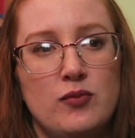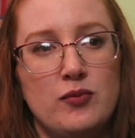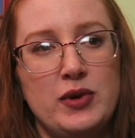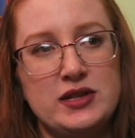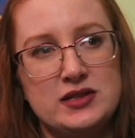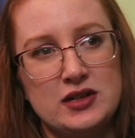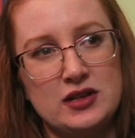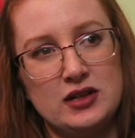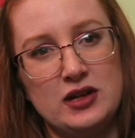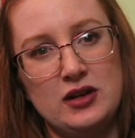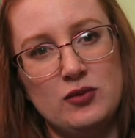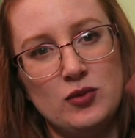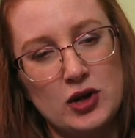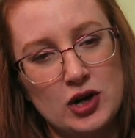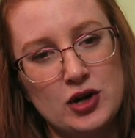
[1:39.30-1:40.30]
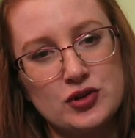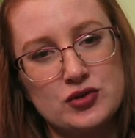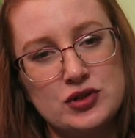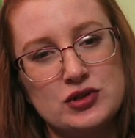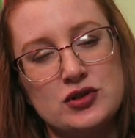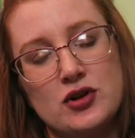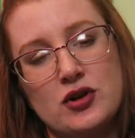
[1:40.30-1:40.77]
basically what
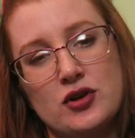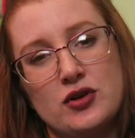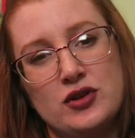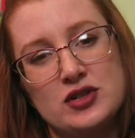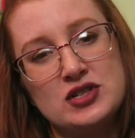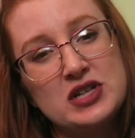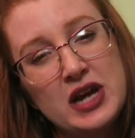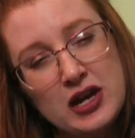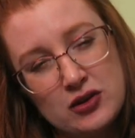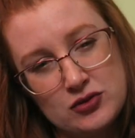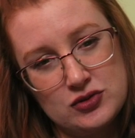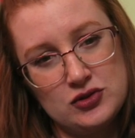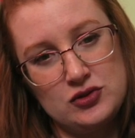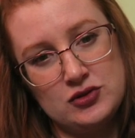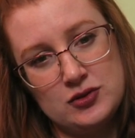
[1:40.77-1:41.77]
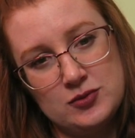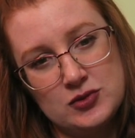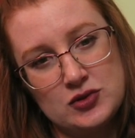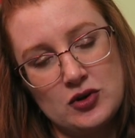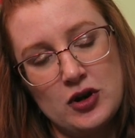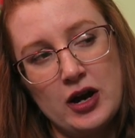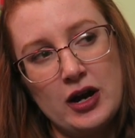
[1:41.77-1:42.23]
countries are the channels you
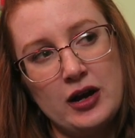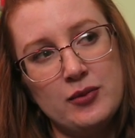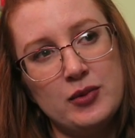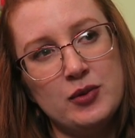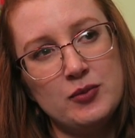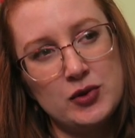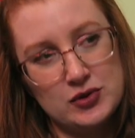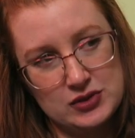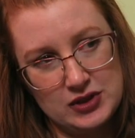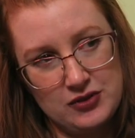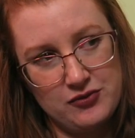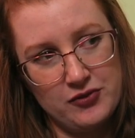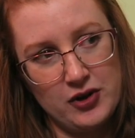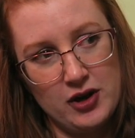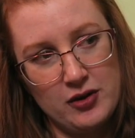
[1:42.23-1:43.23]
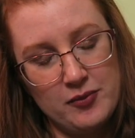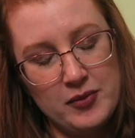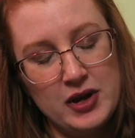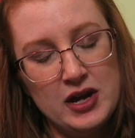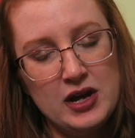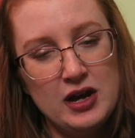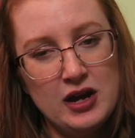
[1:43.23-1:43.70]
subscribe mostly from.
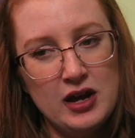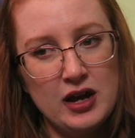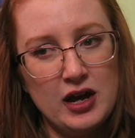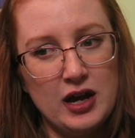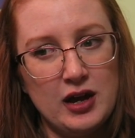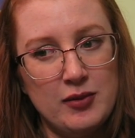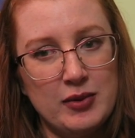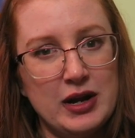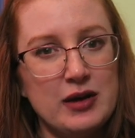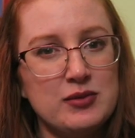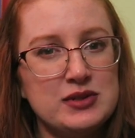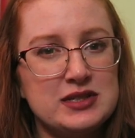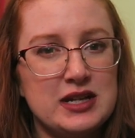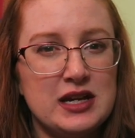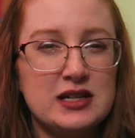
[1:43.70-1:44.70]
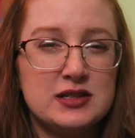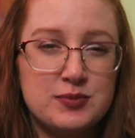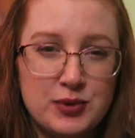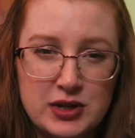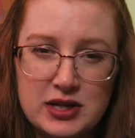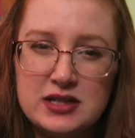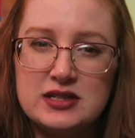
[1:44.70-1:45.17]
Um, and I would say it's
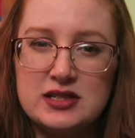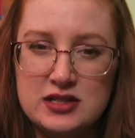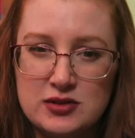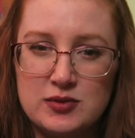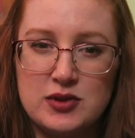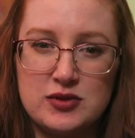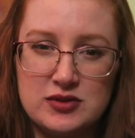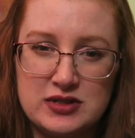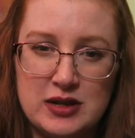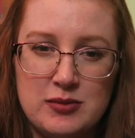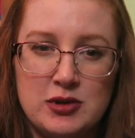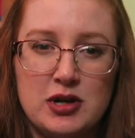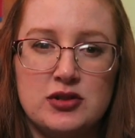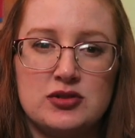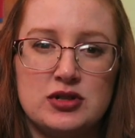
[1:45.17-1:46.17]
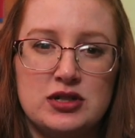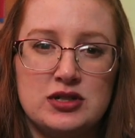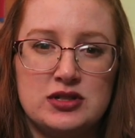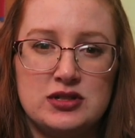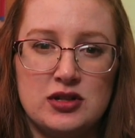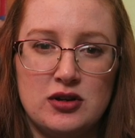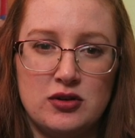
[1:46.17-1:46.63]
pretty consistent with those same
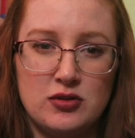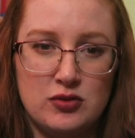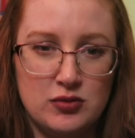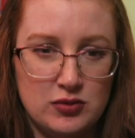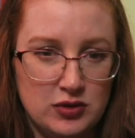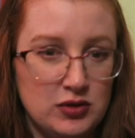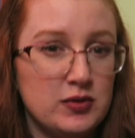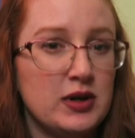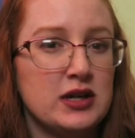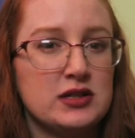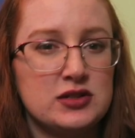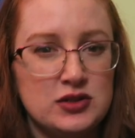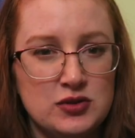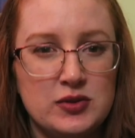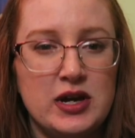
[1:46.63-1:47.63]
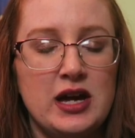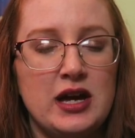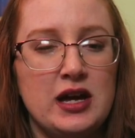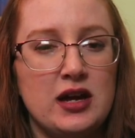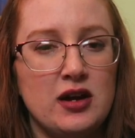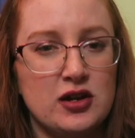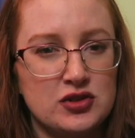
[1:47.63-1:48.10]
countries, so US,
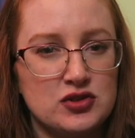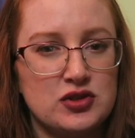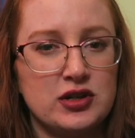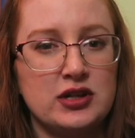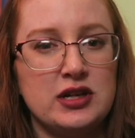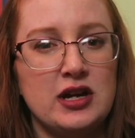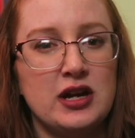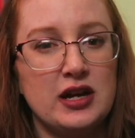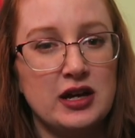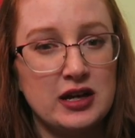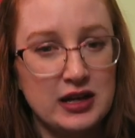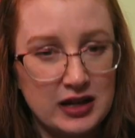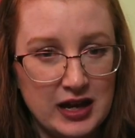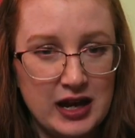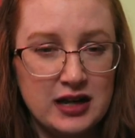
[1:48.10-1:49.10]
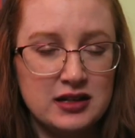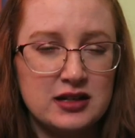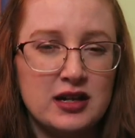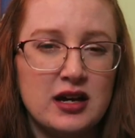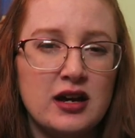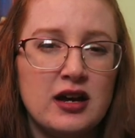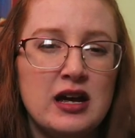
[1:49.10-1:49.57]
UK, Australia, and
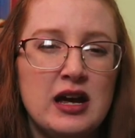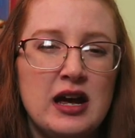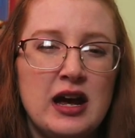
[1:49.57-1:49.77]
Canada.